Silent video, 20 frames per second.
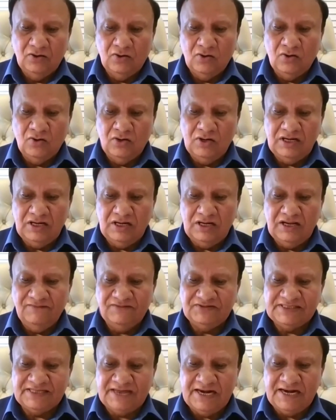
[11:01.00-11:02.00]
on,
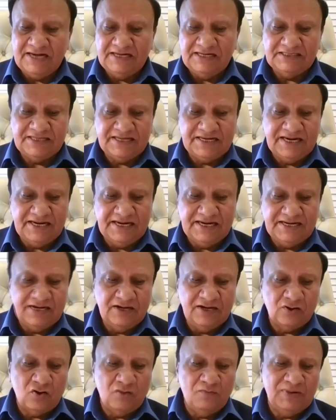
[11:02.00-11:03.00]
if stent is
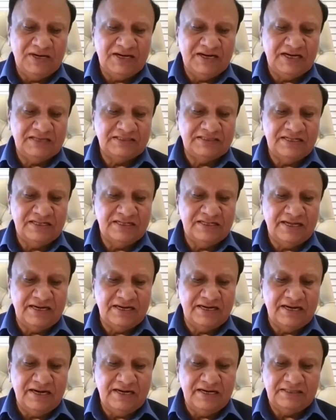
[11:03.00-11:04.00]
creating a complication,
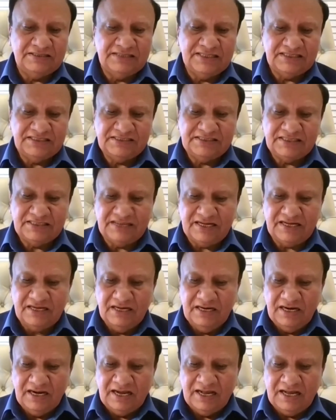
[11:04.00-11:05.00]
then it just
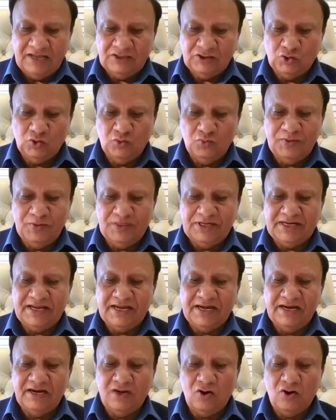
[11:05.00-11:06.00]
has to be
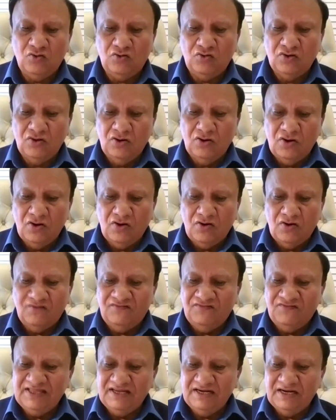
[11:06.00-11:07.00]
taken out
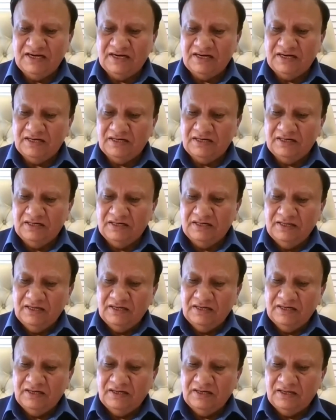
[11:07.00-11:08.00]
within,
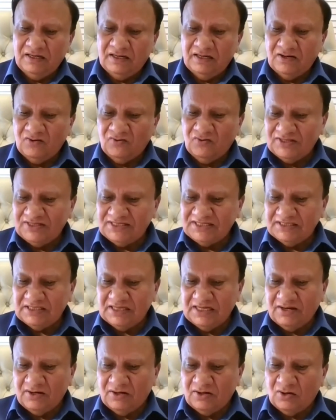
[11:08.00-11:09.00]
which
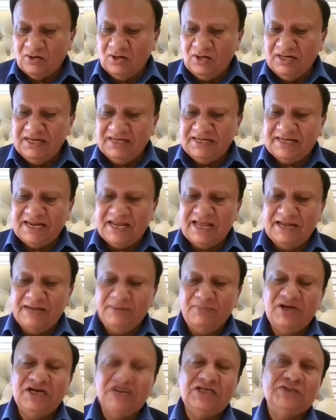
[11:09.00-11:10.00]
is only
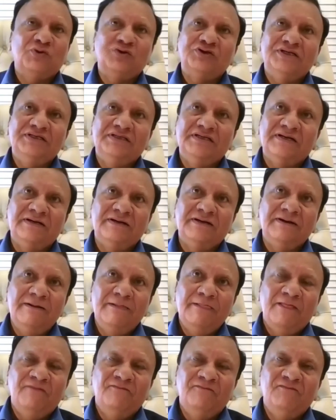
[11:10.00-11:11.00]
10 minutes procedure,
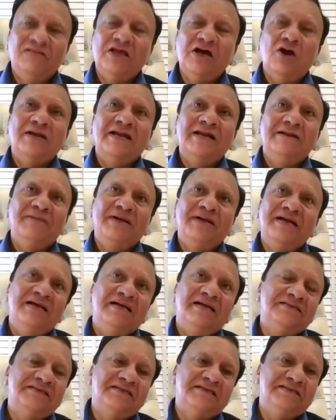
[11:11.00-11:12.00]
without any
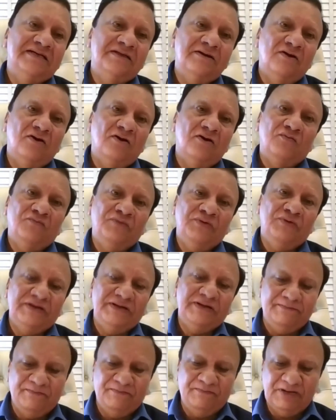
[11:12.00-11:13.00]
big incision or
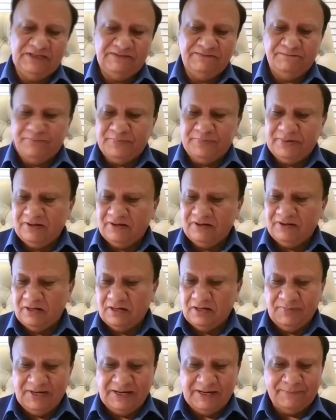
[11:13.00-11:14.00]
with
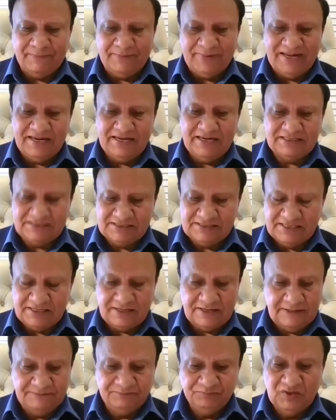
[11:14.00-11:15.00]
big pain,
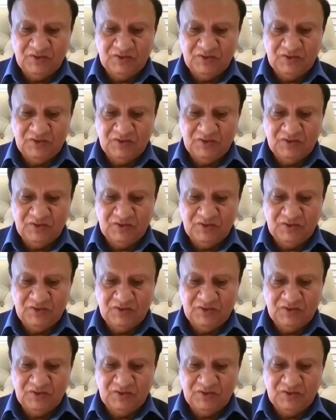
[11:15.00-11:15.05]
etc.